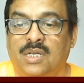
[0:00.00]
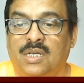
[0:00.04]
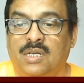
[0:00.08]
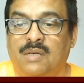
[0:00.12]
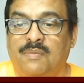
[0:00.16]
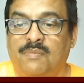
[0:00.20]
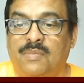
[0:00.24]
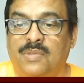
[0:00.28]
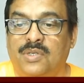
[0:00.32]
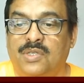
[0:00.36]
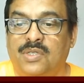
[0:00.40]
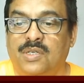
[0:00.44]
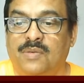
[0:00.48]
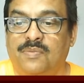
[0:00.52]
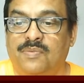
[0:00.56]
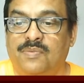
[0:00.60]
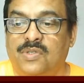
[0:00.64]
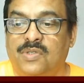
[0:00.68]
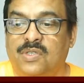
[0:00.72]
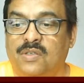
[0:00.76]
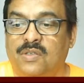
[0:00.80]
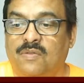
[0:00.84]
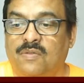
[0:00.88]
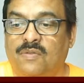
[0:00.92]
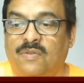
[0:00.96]
Bishop
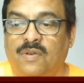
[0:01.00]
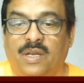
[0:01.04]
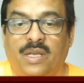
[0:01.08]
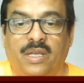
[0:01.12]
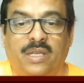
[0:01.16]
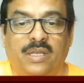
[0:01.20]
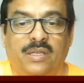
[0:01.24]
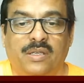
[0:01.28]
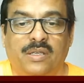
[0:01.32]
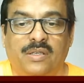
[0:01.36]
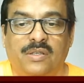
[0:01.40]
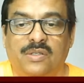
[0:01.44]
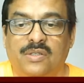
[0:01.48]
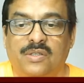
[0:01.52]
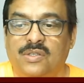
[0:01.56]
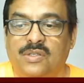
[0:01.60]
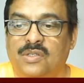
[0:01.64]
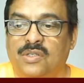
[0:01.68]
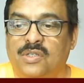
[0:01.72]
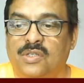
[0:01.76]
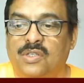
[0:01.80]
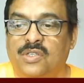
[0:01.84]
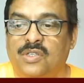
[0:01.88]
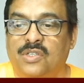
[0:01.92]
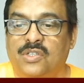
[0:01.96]
c5,
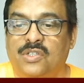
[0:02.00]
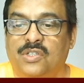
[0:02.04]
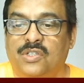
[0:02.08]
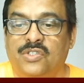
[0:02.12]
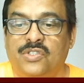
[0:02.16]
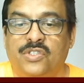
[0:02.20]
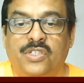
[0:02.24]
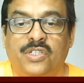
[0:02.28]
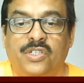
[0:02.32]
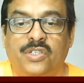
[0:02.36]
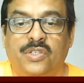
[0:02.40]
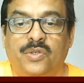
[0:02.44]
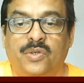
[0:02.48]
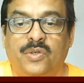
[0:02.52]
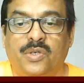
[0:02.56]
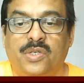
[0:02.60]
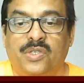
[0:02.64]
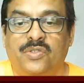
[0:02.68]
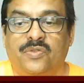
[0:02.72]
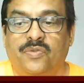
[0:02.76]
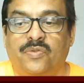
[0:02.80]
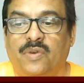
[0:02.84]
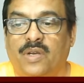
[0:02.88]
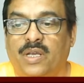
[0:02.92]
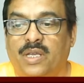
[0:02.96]
g into
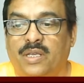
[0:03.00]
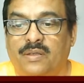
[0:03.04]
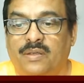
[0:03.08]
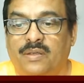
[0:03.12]
h5,